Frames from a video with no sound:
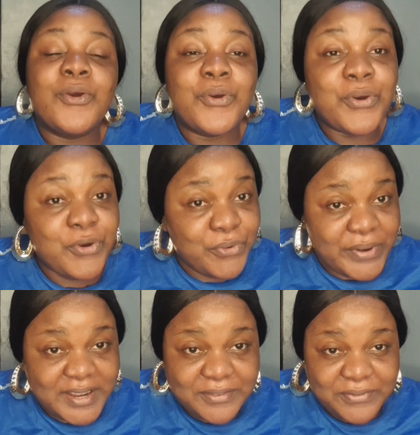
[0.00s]
who
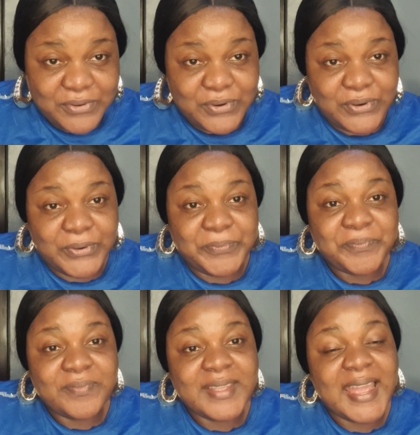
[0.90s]
went for
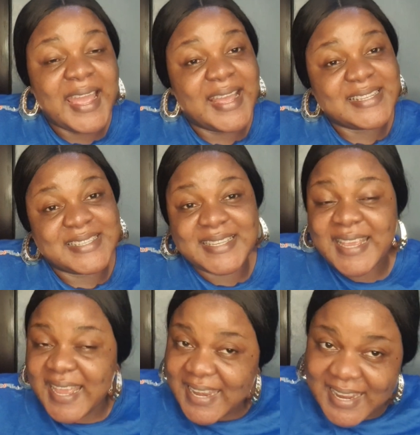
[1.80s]
her
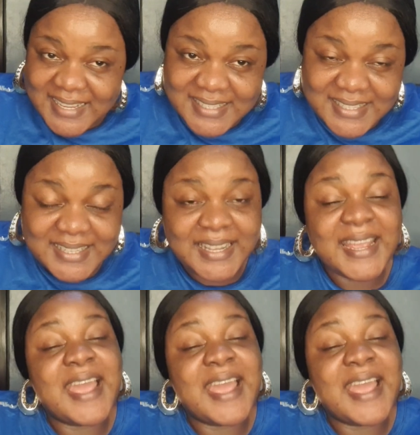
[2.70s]
scan yesterday